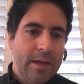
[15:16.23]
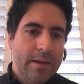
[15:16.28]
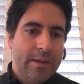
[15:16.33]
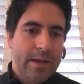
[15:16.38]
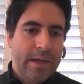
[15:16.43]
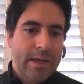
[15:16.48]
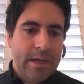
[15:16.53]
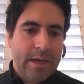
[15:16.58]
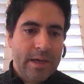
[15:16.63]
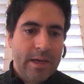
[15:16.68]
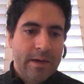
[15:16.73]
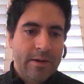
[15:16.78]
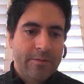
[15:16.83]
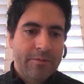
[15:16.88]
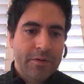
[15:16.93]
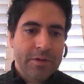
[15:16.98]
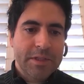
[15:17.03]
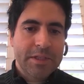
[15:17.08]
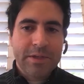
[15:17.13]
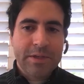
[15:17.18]
Then
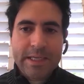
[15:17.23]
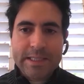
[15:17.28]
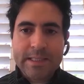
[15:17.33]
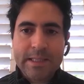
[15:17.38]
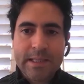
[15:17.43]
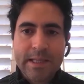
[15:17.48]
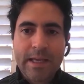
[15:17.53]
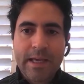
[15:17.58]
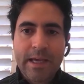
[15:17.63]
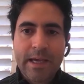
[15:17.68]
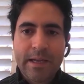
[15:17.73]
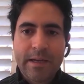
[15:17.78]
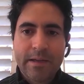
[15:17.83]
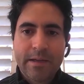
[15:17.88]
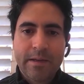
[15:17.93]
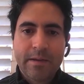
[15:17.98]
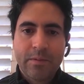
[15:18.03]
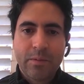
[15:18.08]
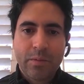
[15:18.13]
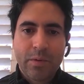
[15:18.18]
first deal I
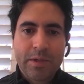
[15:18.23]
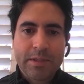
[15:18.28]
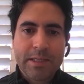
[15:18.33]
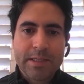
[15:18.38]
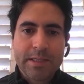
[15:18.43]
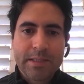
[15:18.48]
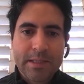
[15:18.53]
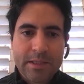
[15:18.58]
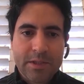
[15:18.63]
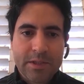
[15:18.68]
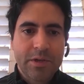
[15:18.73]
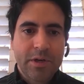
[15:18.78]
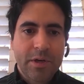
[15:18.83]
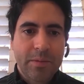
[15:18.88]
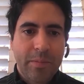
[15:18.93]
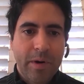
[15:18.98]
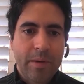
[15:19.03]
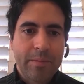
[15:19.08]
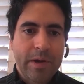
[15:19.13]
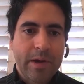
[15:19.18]
syndicated was a 6-unit
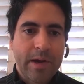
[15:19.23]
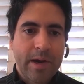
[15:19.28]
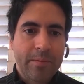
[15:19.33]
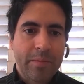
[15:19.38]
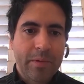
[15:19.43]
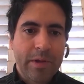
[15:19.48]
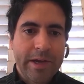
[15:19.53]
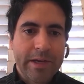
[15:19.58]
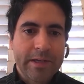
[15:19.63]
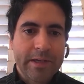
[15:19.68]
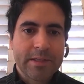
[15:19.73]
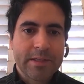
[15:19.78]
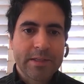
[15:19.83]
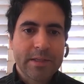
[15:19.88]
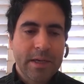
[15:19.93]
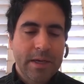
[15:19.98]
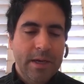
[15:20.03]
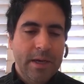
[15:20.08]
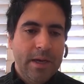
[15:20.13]
apartment complex,